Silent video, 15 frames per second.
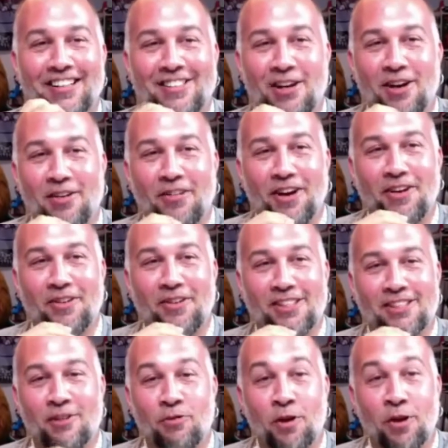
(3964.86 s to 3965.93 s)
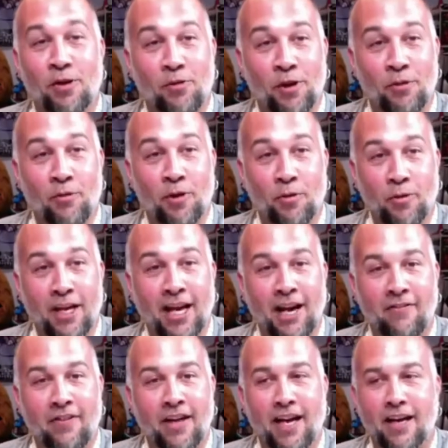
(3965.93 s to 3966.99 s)
So there was when we
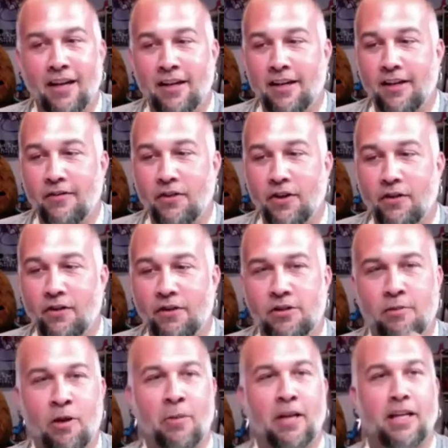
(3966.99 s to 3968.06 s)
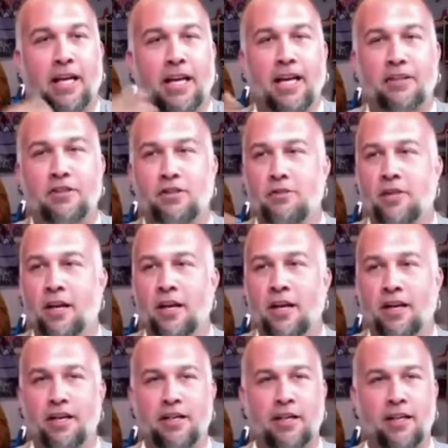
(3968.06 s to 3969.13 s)
had that. There's a moment like as you kind
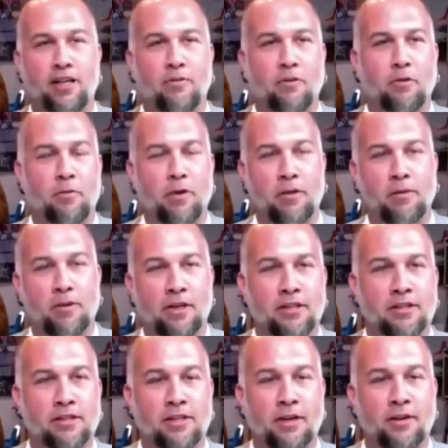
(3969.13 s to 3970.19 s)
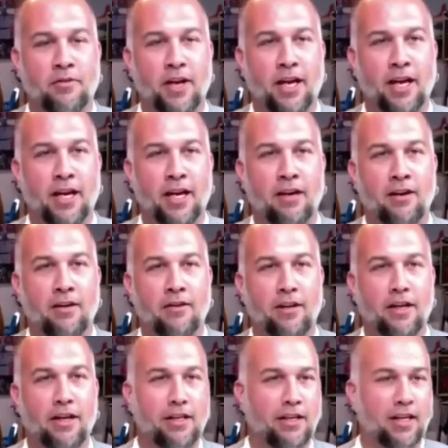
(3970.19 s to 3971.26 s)
of connect with people on stuff, and
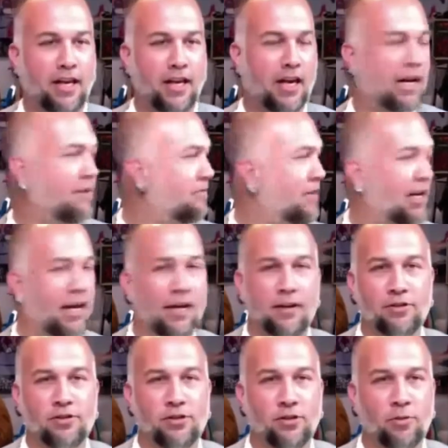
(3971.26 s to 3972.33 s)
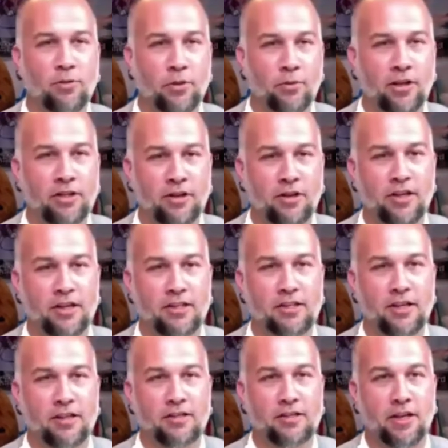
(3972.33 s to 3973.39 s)
yeah, so when we started
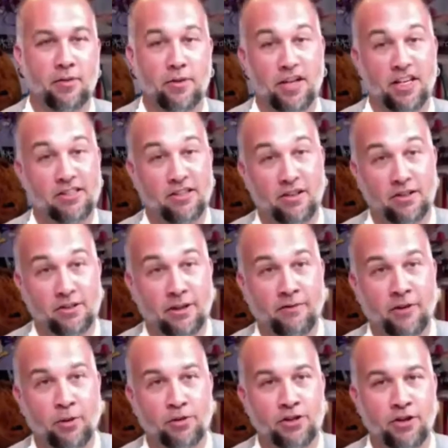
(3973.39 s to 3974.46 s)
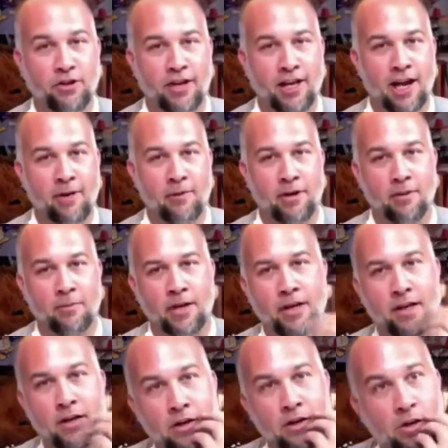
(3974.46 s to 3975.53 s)
discussing and when I saw the stuff that was in your cabinet, I'm like,
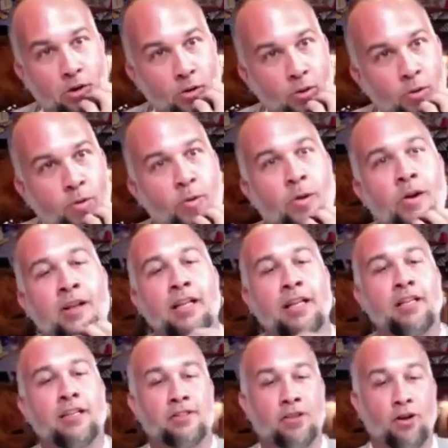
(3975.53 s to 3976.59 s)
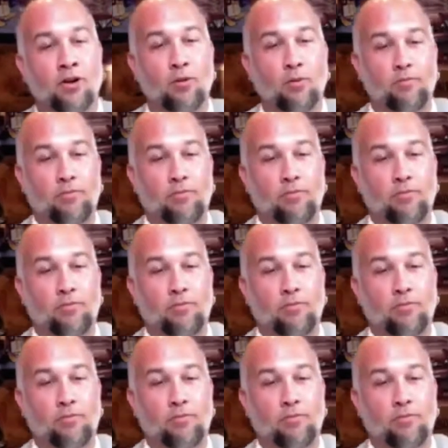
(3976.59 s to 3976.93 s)
oh. So